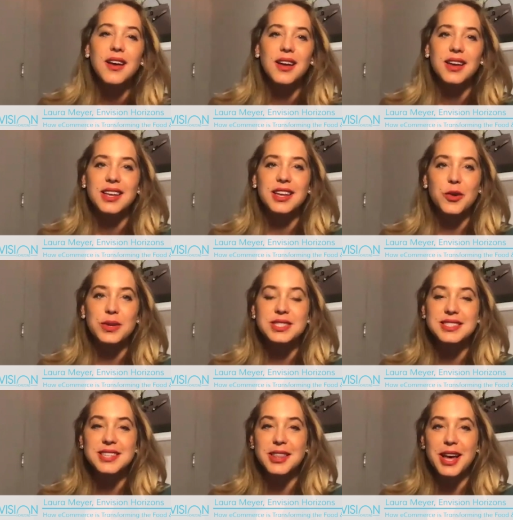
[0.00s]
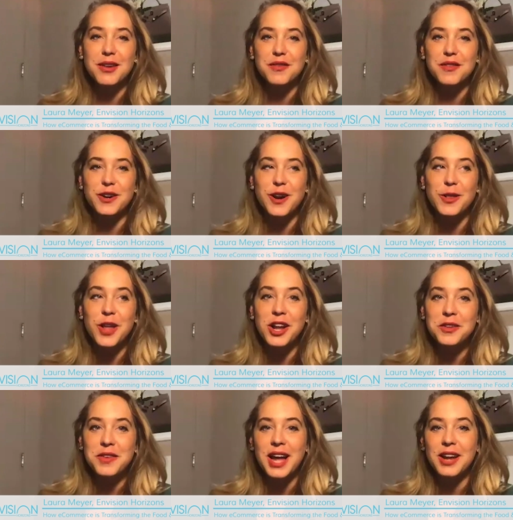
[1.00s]
It's done that for a
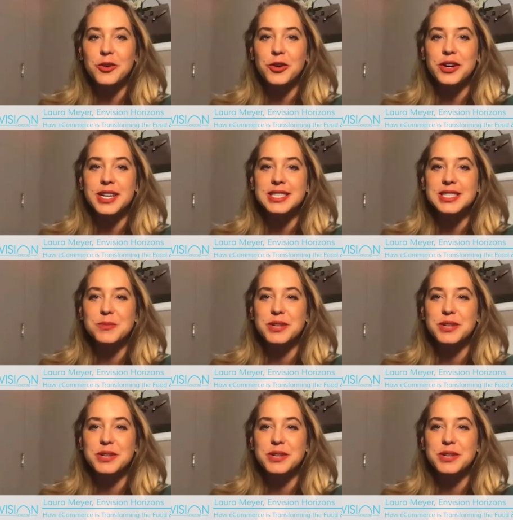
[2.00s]
lot of categories,